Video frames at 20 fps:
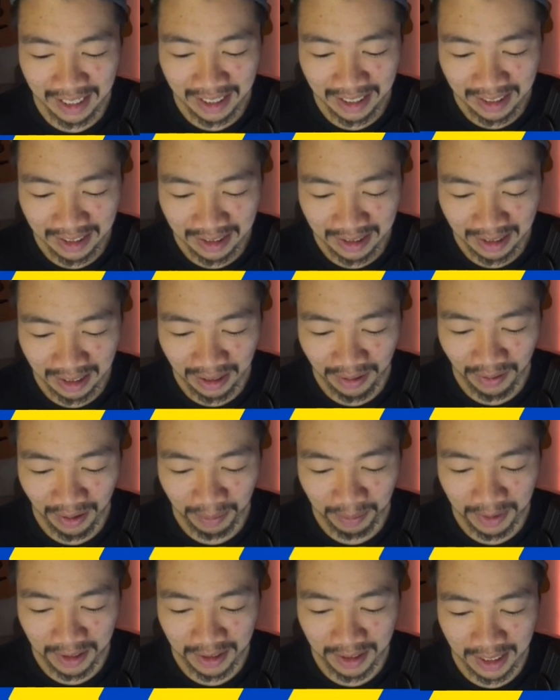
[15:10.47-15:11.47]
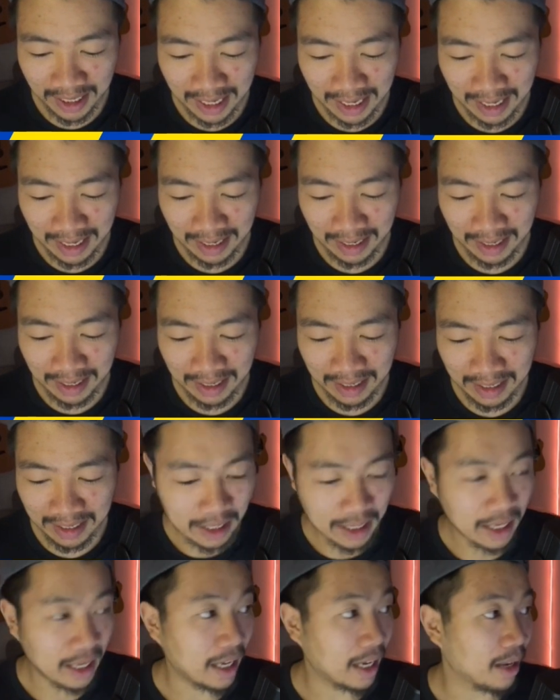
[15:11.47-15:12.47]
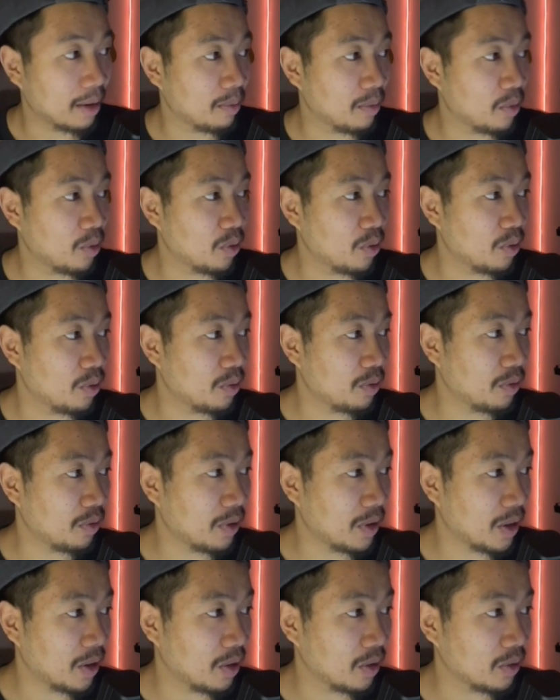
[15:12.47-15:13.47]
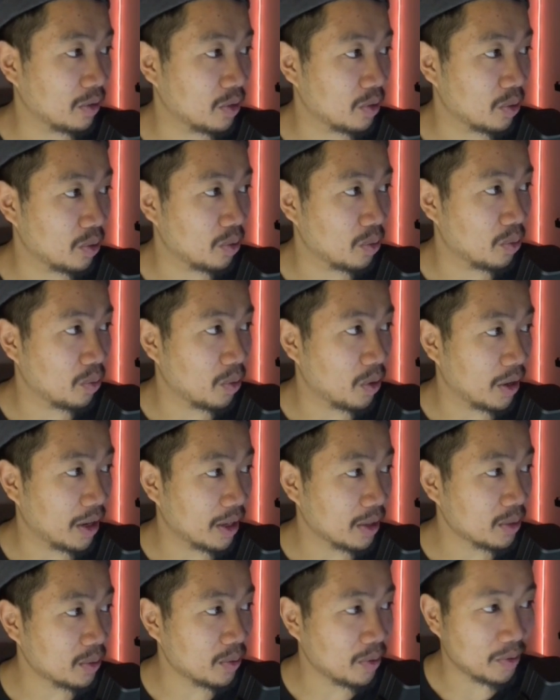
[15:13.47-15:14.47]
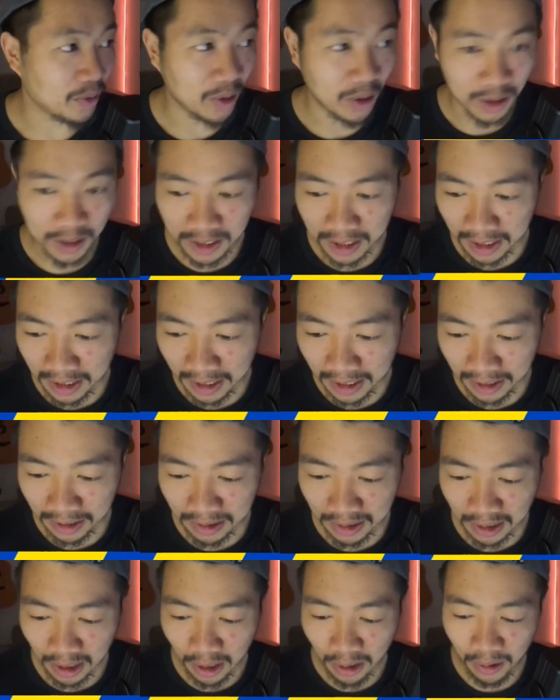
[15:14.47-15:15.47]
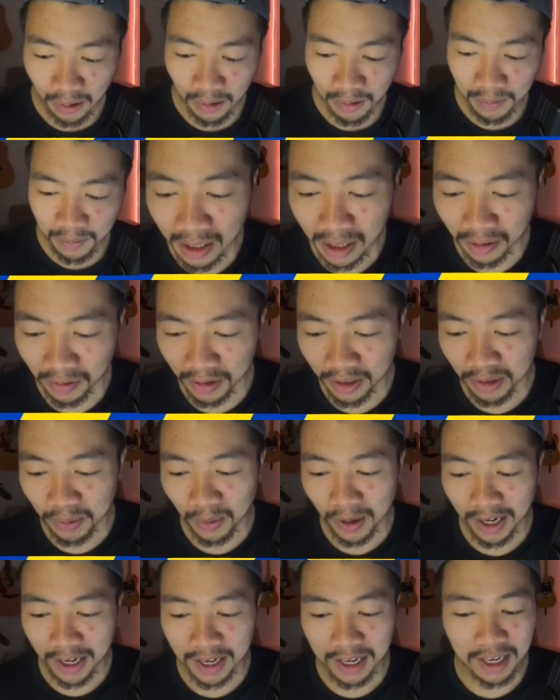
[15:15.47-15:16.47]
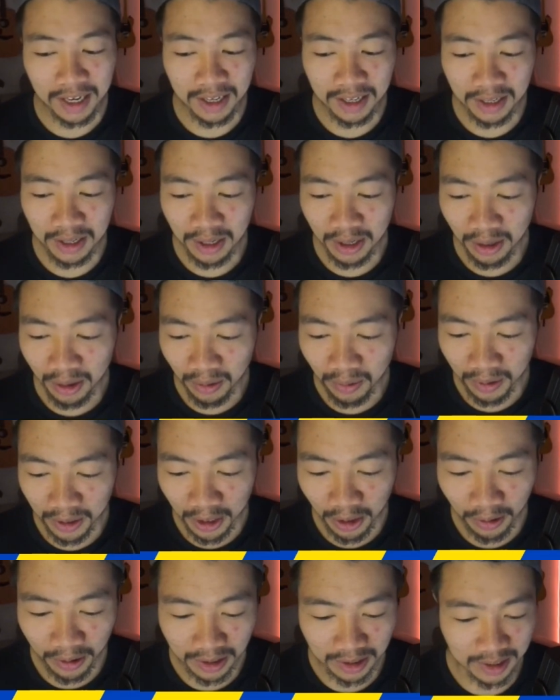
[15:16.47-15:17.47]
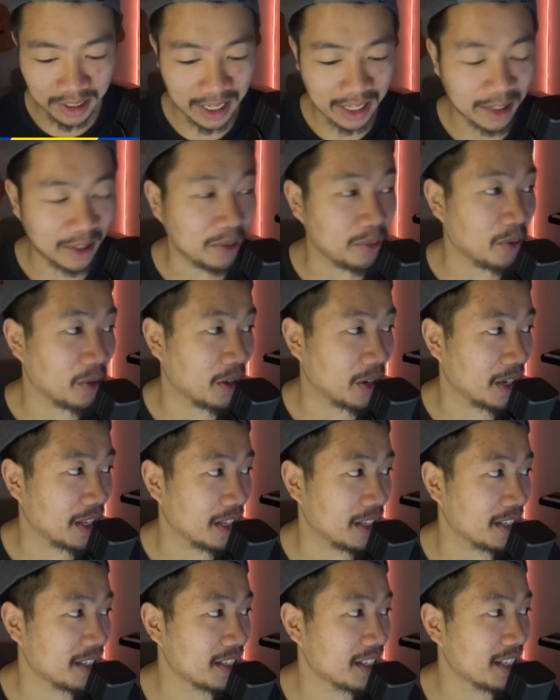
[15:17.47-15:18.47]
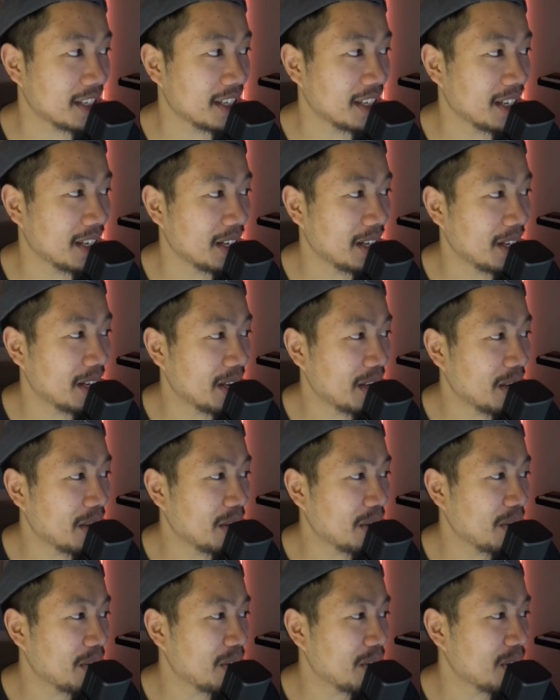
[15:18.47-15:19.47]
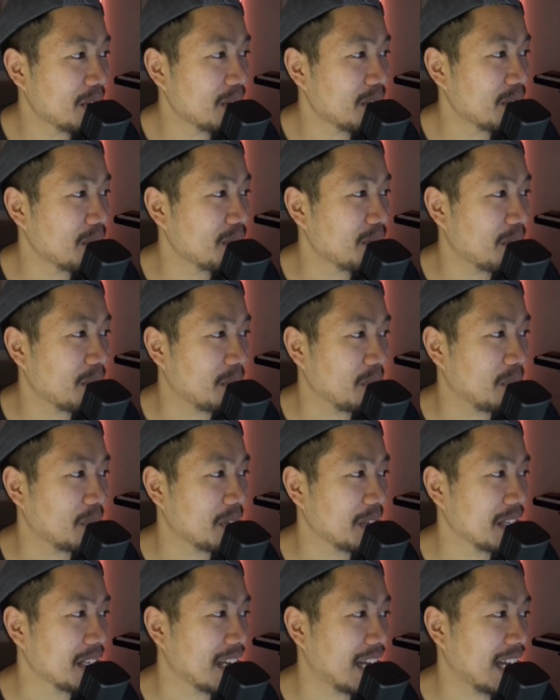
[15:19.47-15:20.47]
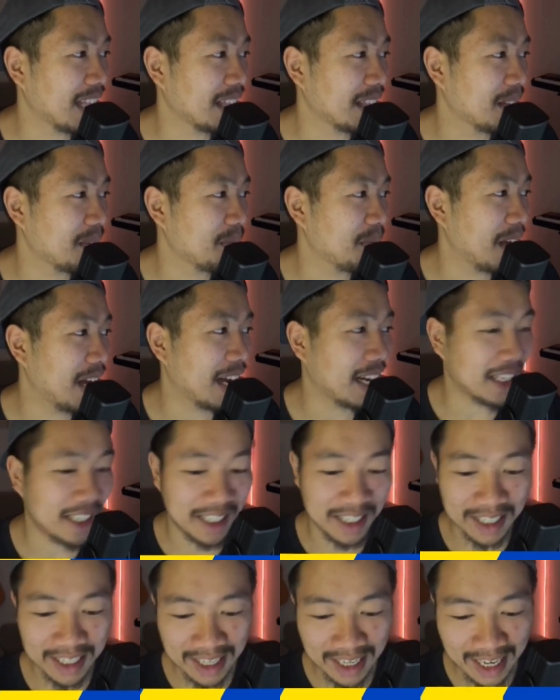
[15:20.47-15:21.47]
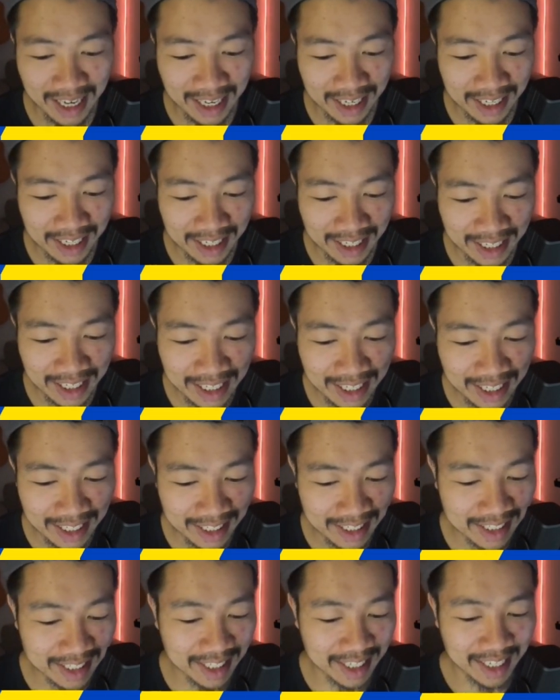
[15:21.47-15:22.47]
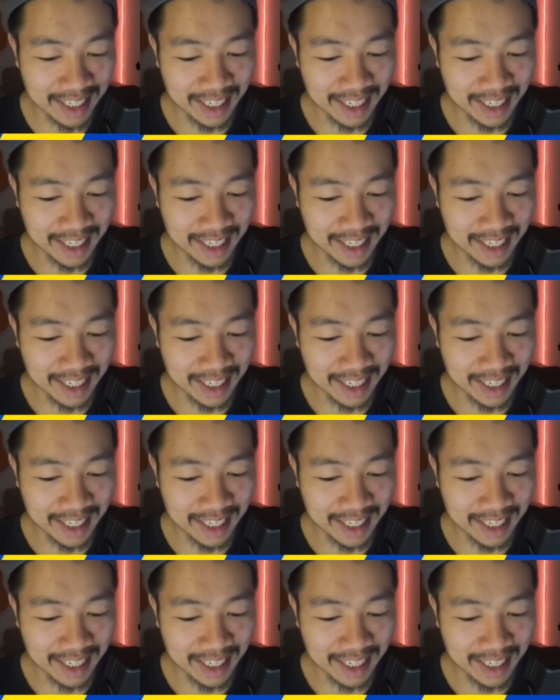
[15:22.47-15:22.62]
sleeve up the Zard and move on to what else we've got here. So this one, we know exactly what it is from looking at the back, and it is